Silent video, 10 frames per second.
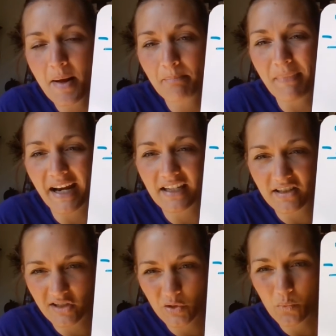
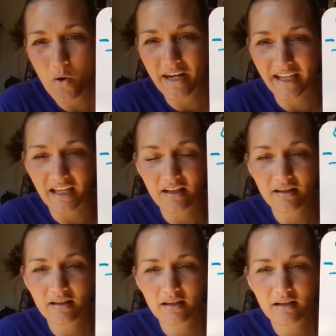minus 20,
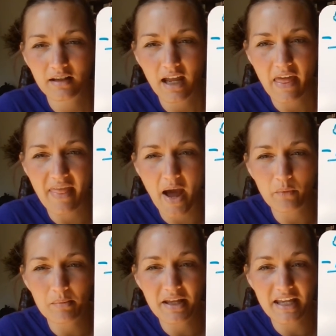and that
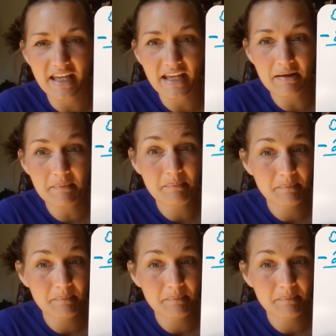would be